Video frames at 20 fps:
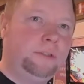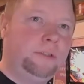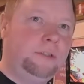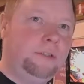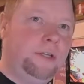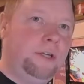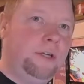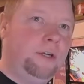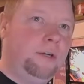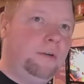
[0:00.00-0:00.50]

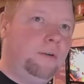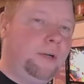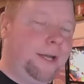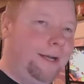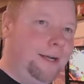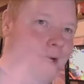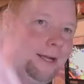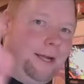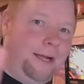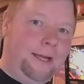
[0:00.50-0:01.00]
you know,
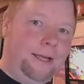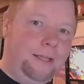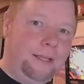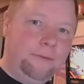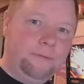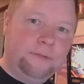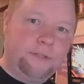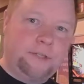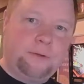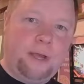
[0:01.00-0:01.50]
kind of
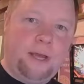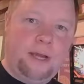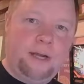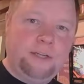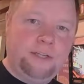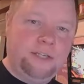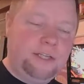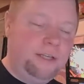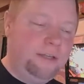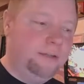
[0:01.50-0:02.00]
high-level
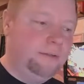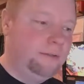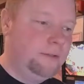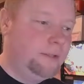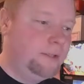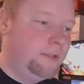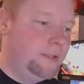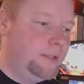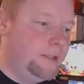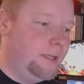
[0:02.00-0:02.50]
strategy.
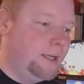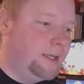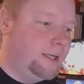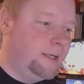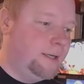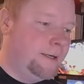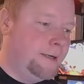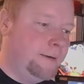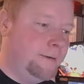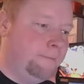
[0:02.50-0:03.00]

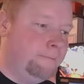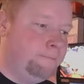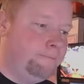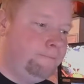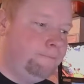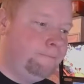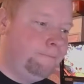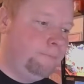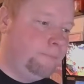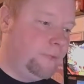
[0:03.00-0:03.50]

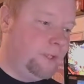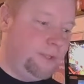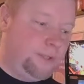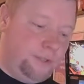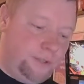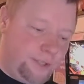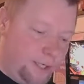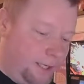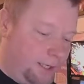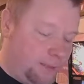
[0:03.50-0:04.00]
You
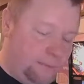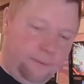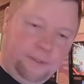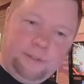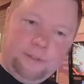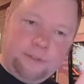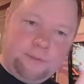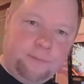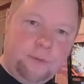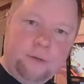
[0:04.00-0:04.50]
just got to complete
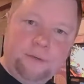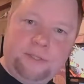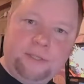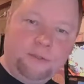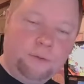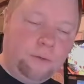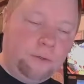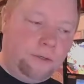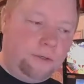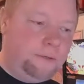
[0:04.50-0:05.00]
those modes in
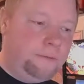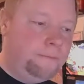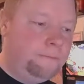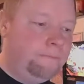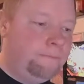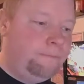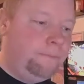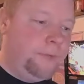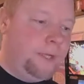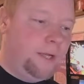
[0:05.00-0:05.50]
order,
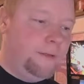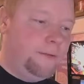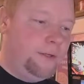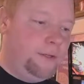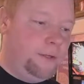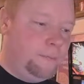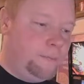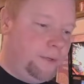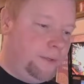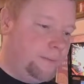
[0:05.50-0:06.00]
and then
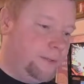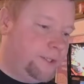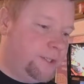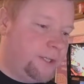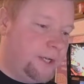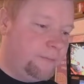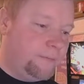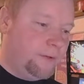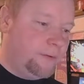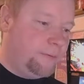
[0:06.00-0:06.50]
you're pretty much set for the